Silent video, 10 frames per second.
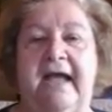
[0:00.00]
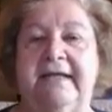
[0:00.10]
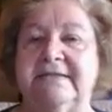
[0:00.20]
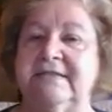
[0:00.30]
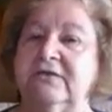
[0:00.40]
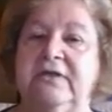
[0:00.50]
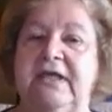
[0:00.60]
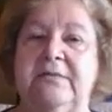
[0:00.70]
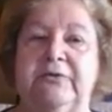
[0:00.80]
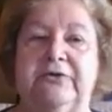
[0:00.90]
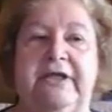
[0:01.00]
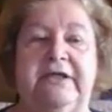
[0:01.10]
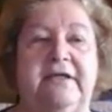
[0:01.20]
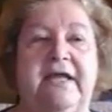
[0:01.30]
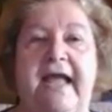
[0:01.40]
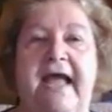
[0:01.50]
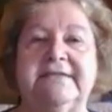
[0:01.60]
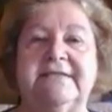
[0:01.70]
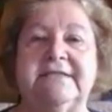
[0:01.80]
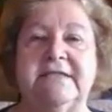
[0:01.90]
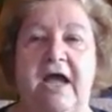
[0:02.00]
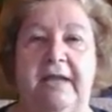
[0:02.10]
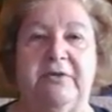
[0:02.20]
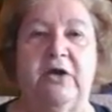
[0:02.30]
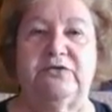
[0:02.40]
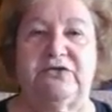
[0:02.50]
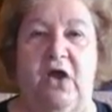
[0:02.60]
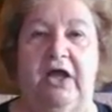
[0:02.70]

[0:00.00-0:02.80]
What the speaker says: I still keep learning as time goes